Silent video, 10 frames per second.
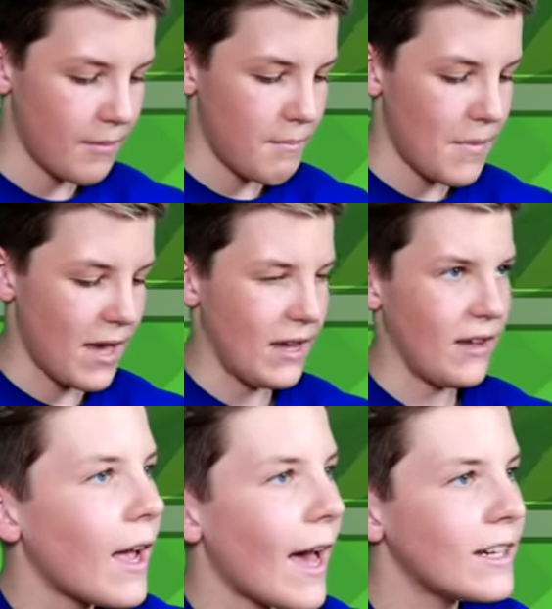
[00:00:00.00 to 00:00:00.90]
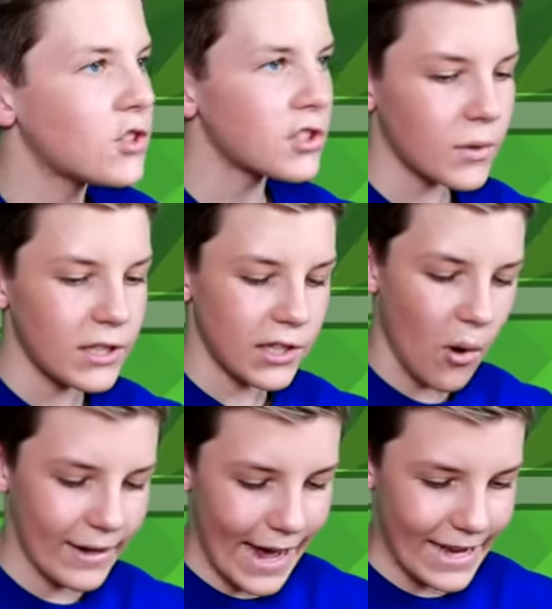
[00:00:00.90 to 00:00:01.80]
me. And it's also a
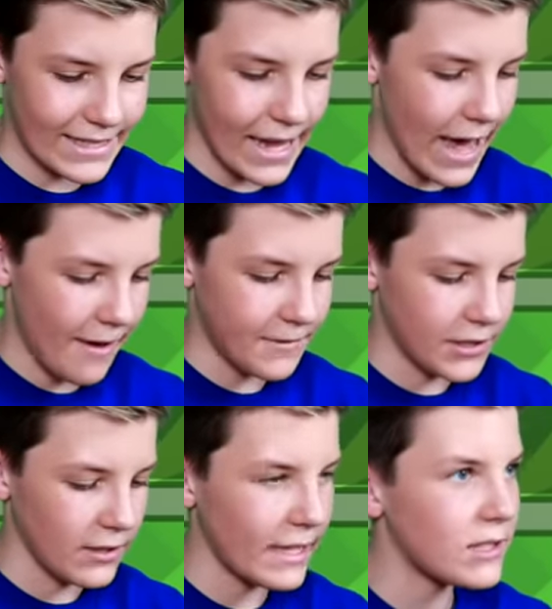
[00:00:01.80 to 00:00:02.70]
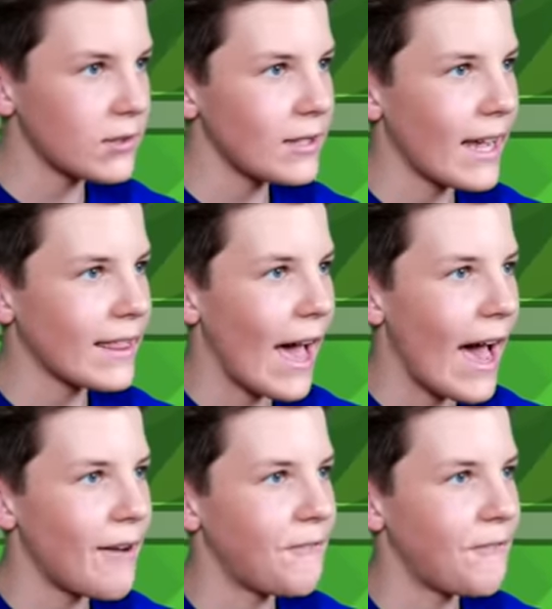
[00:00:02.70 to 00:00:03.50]
lowercase f. So let's do it like that,